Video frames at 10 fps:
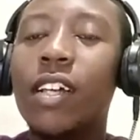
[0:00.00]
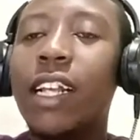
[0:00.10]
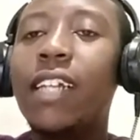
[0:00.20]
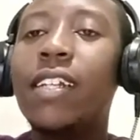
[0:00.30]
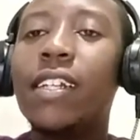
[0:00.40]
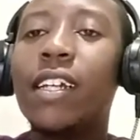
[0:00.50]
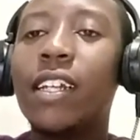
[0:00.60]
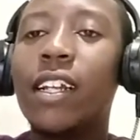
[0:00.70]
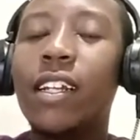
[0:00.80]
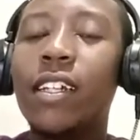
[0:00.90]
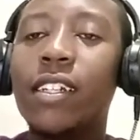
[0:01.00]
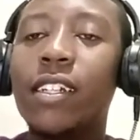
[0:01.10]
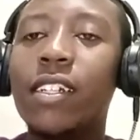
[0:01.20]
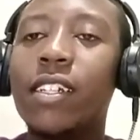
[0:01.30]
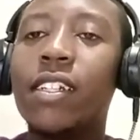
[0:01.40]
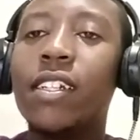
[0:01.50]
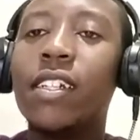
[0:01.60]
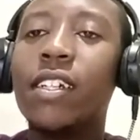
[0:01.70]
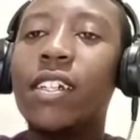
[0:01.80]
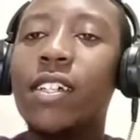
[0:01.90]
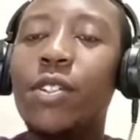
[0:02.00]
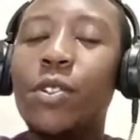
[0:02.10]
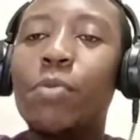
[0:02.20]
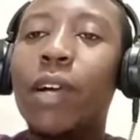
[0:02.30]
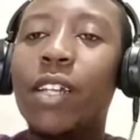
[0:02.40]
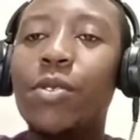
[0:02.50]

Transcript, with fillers: clean and unclean, two by